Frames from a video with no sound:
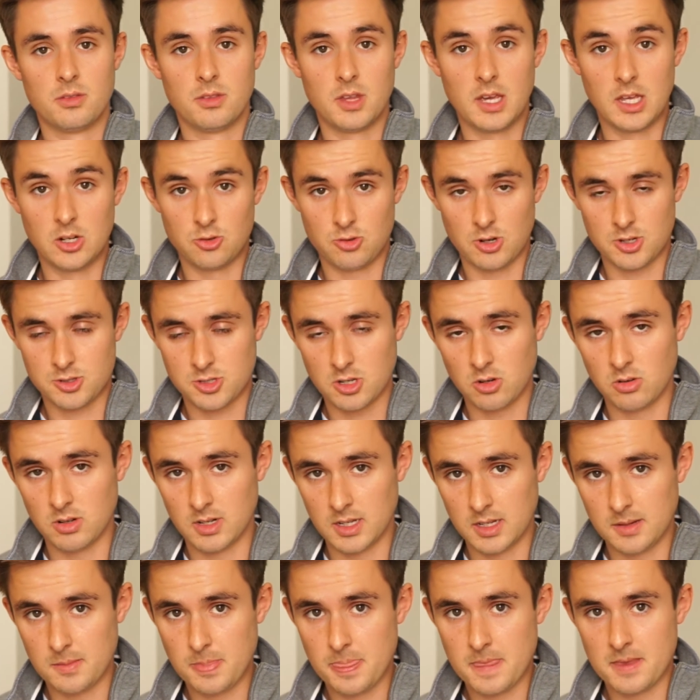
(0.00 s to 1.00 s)
interest
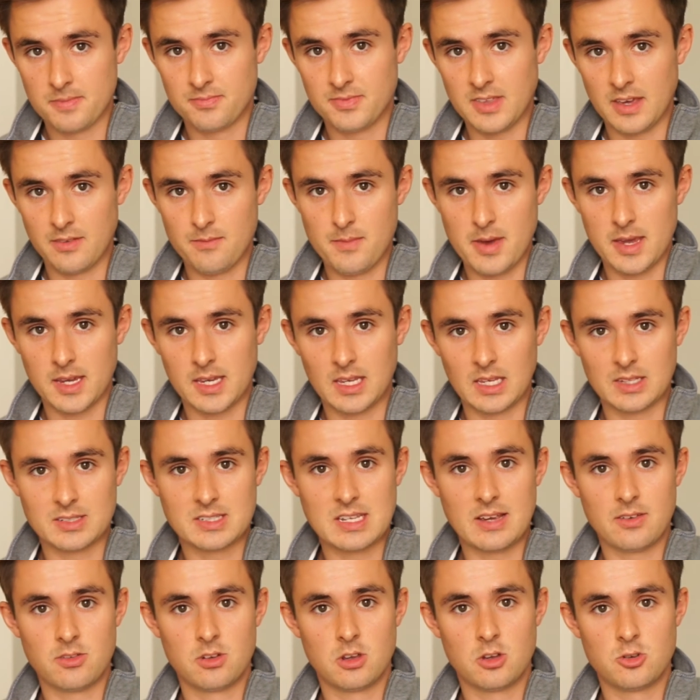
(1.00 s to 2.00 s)
only, they're making
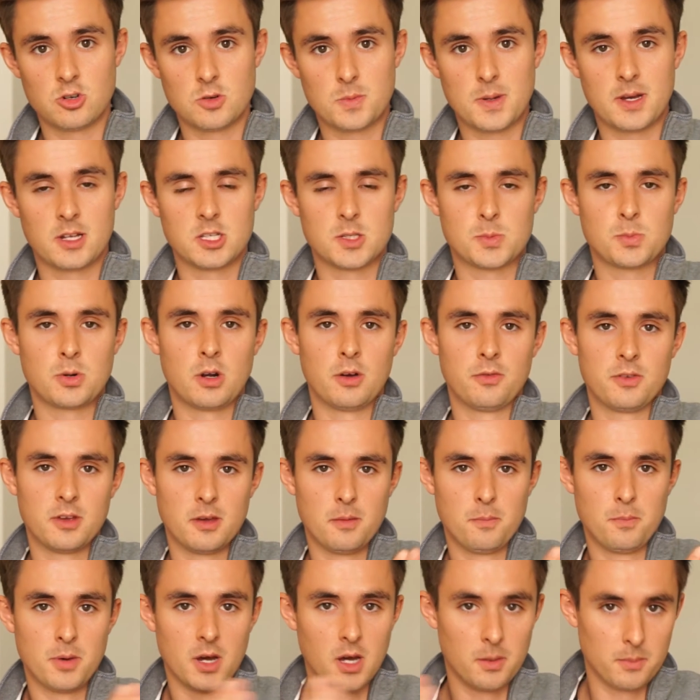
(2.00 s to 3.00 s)
£700
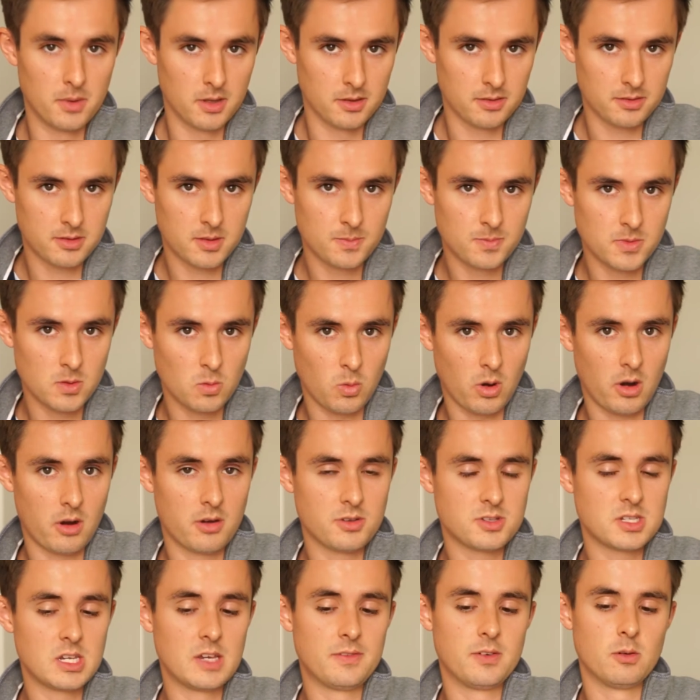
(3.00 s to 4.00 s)
profit per month.
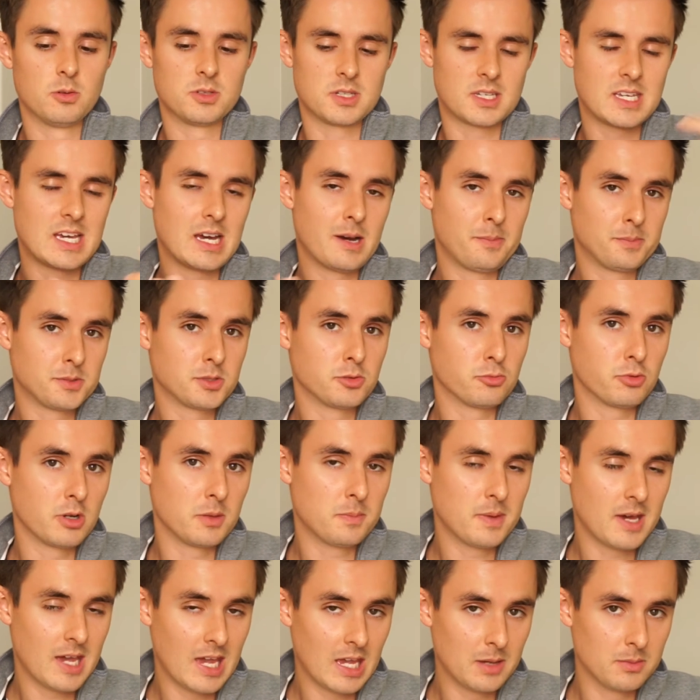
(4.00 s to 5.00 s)
Whereas if it was a capital
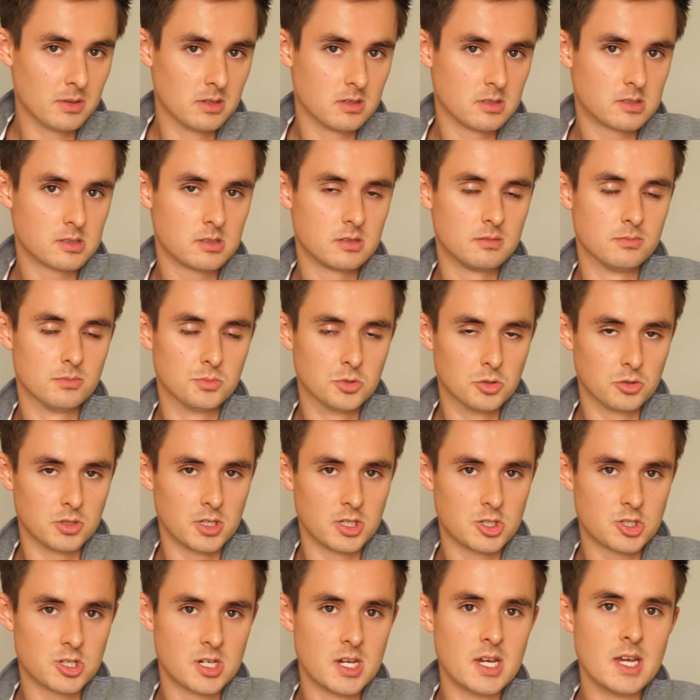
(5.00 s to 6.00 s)
repayment
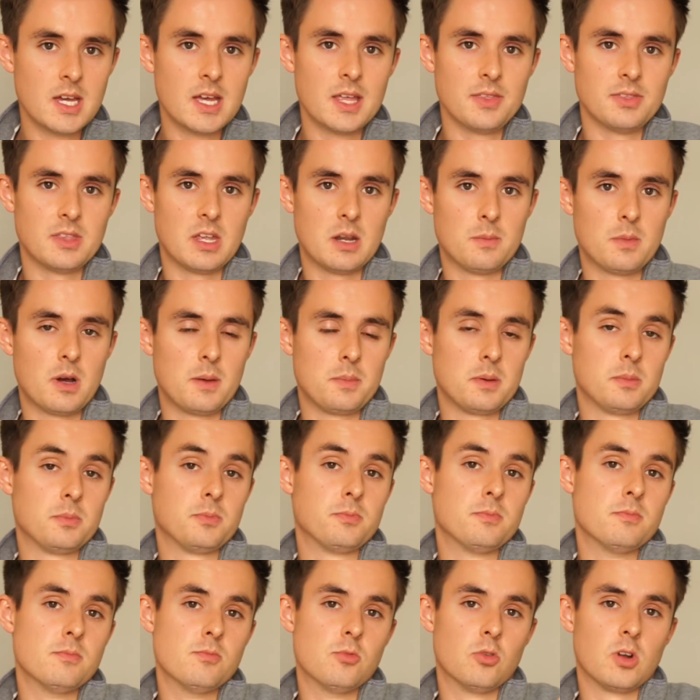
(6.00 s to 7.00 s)
mortgage, then it might be
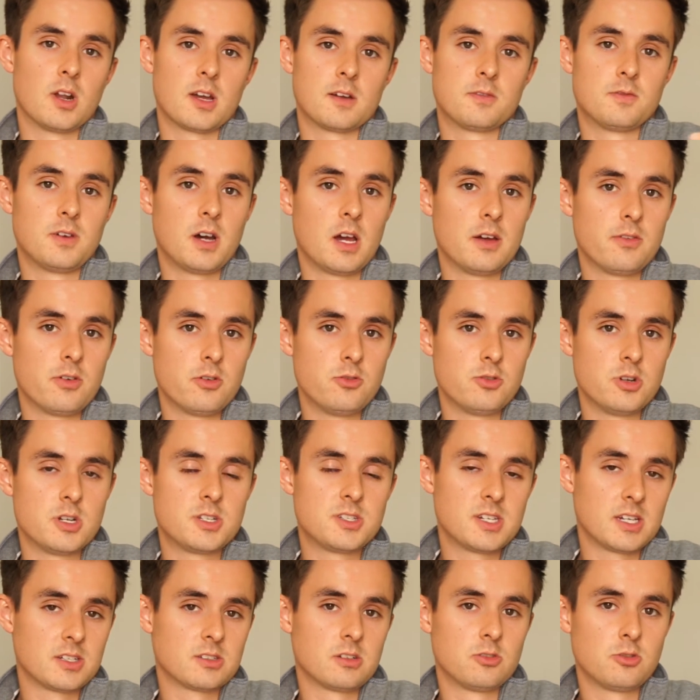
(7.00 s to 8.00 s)
more like £500,
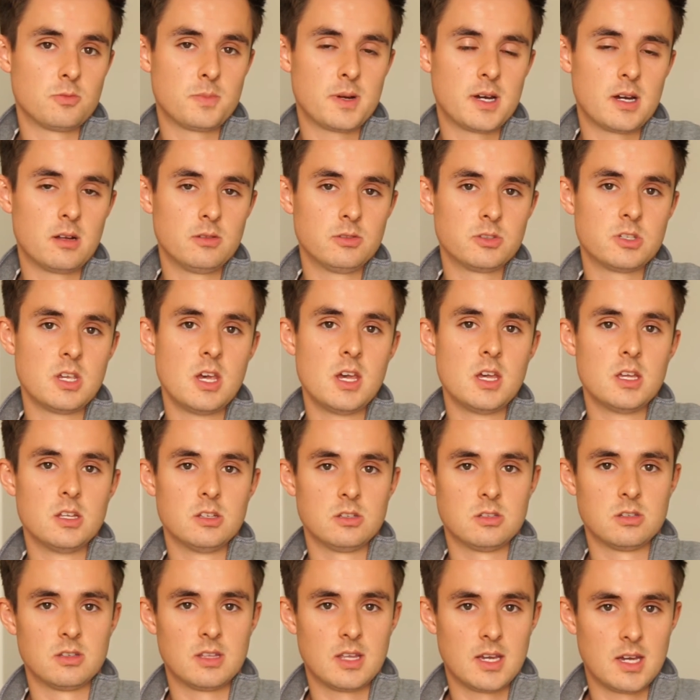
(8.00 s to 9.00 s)
£600.
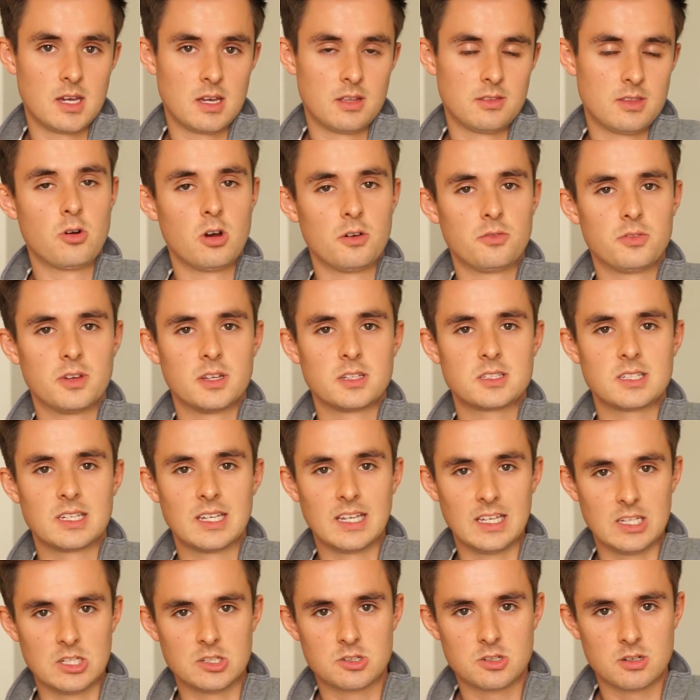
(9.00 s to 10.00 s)
So their profit
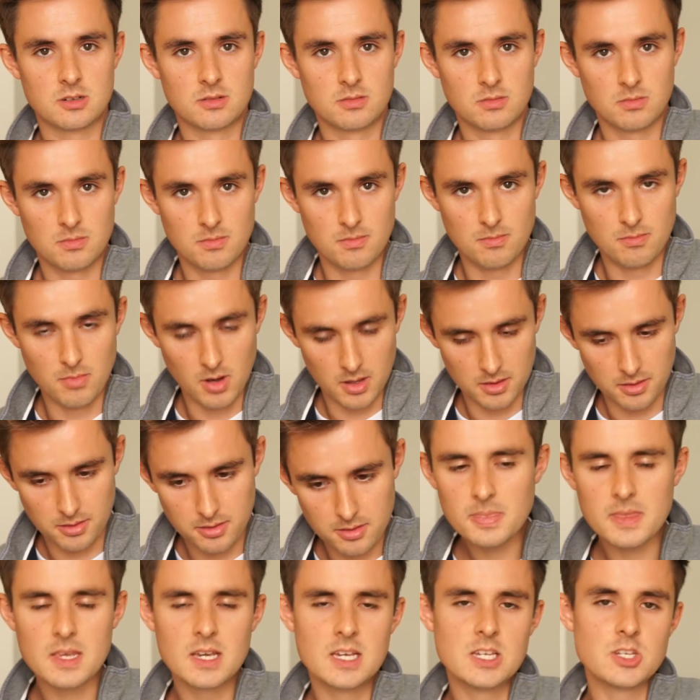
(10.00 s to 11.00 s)
each
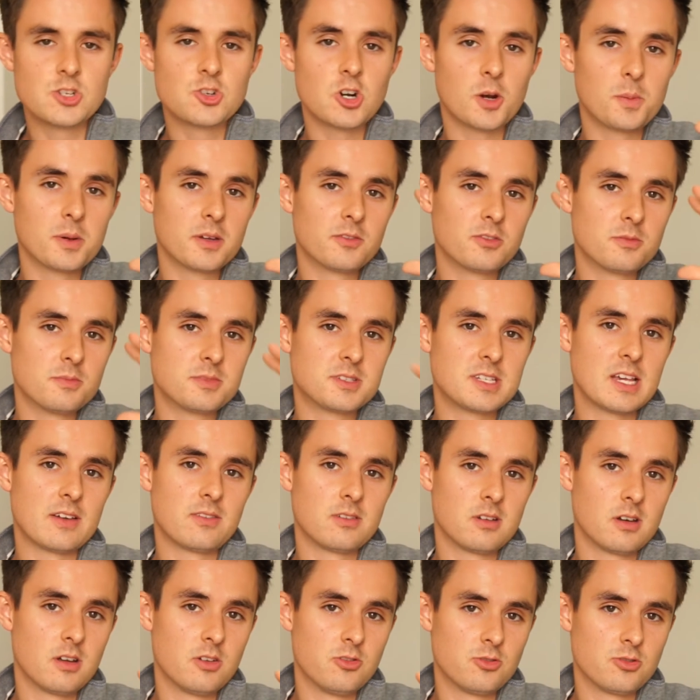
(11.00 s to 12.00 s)
month is dropping from
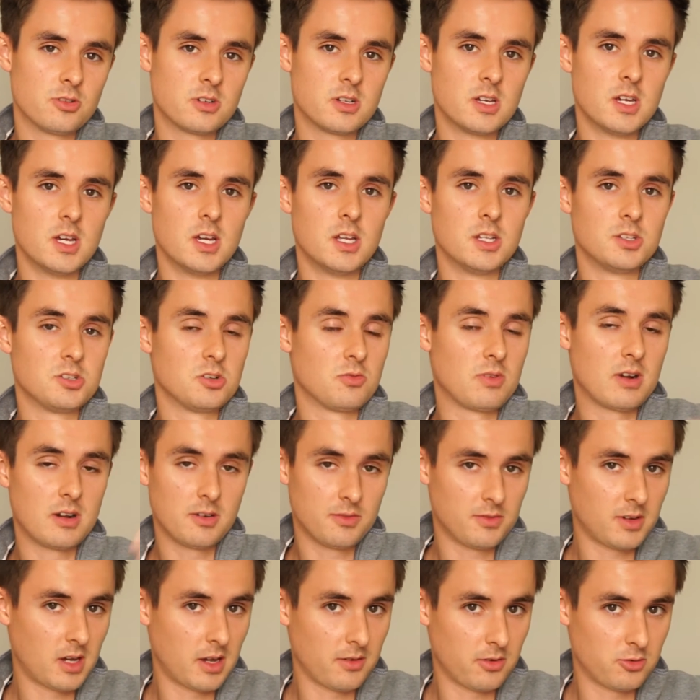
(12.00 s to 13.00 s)
£700 to around
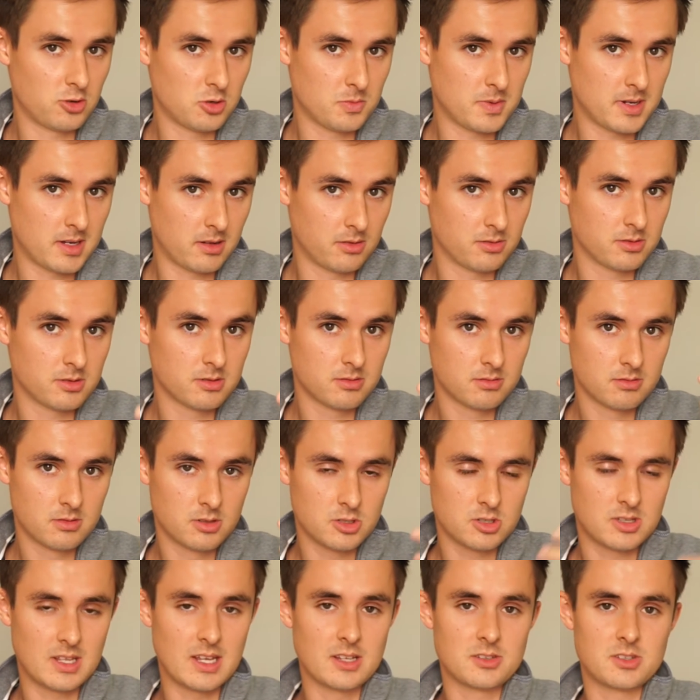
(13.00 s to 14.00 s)
£500.
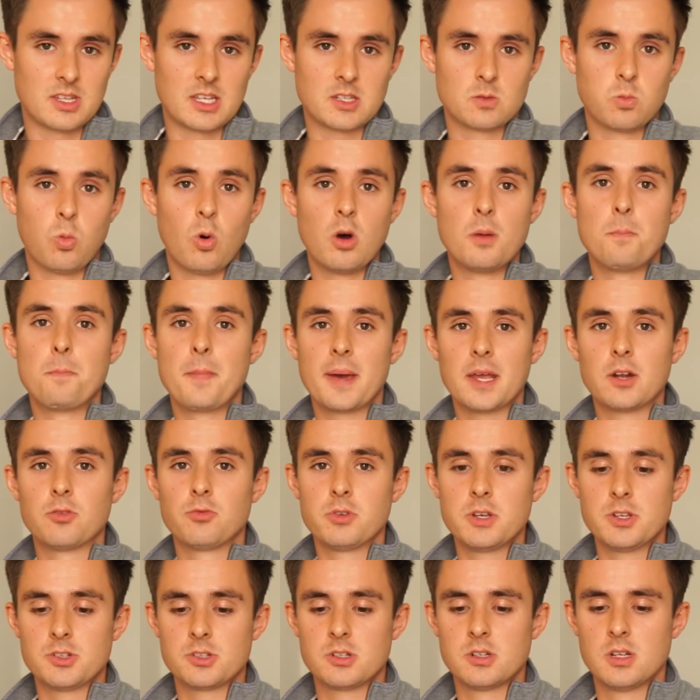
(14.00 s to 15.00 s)
So that's one main
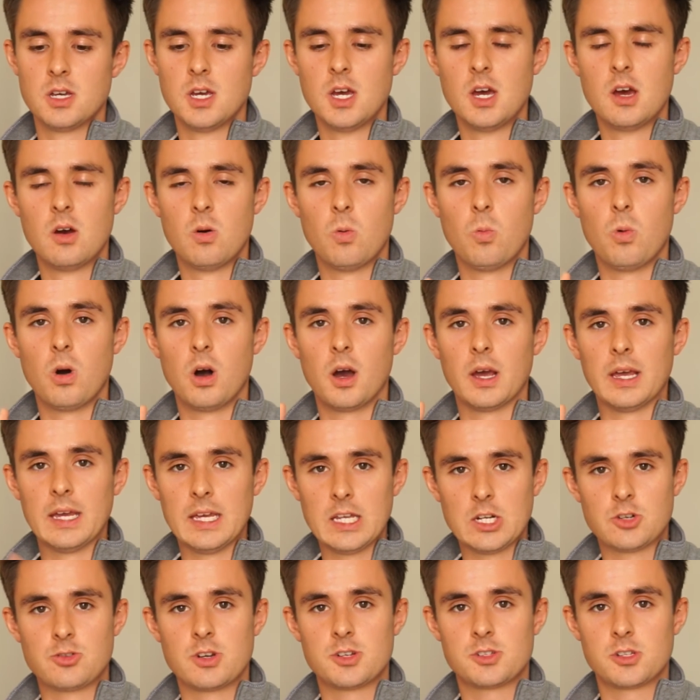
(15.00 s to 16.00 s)
reason why
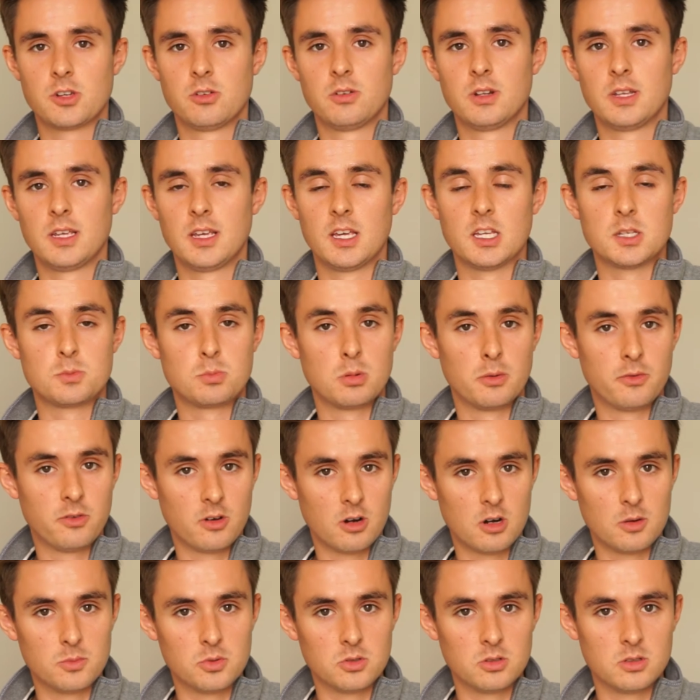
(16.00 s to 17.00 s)
interest only is
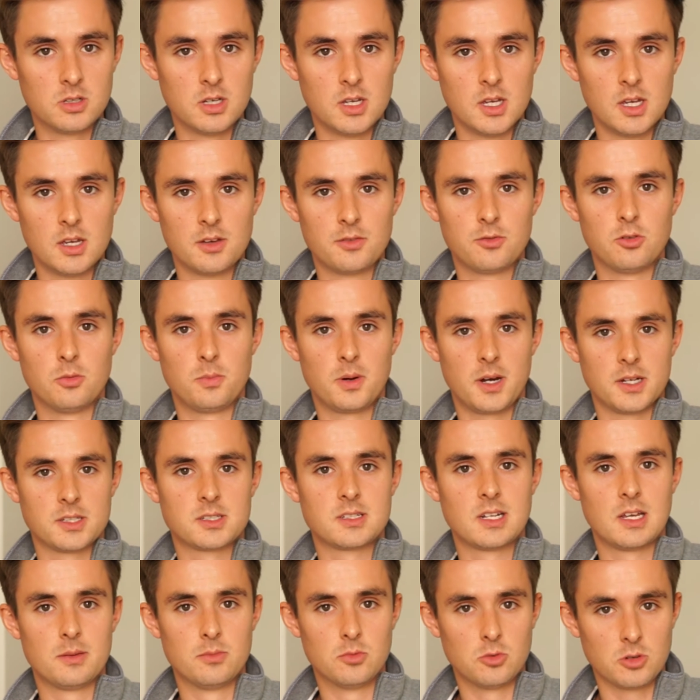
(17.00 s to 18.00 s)
preferable for
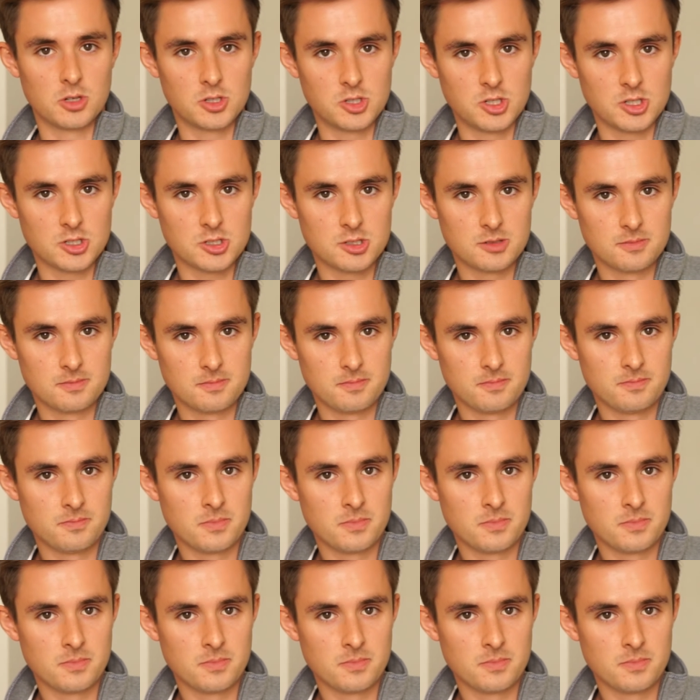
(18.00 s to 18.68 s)
buy-to-let mortgages.